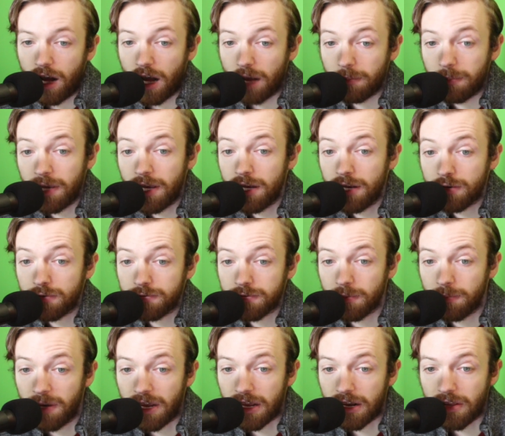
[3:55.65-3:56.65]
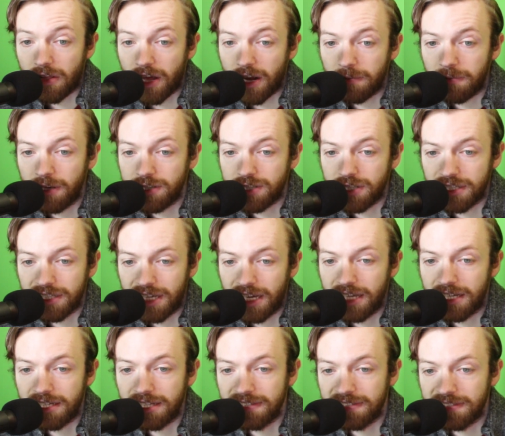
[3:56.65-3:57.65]
A panel for panel adaptation
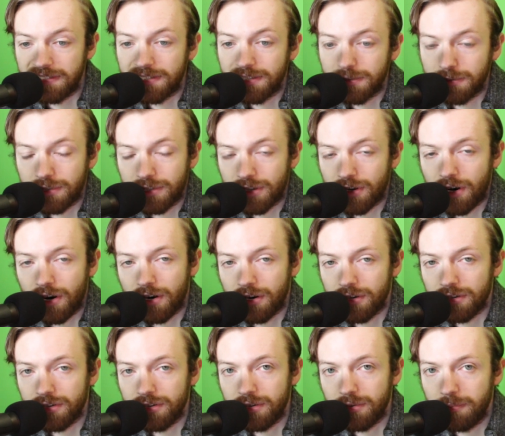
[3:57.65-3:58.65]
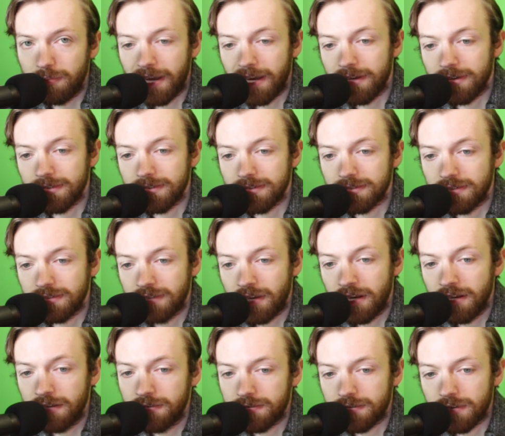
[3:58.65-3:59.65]
can't exist when there are no panels to
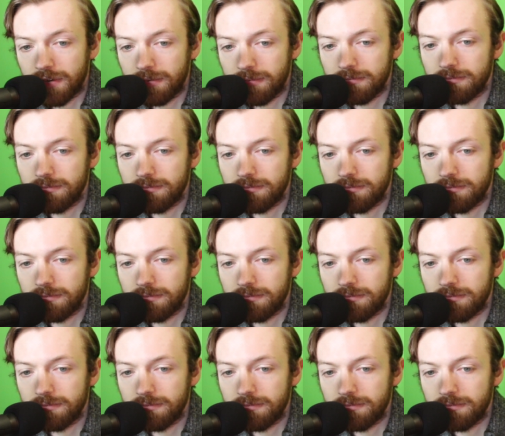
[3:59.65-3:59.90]
take from.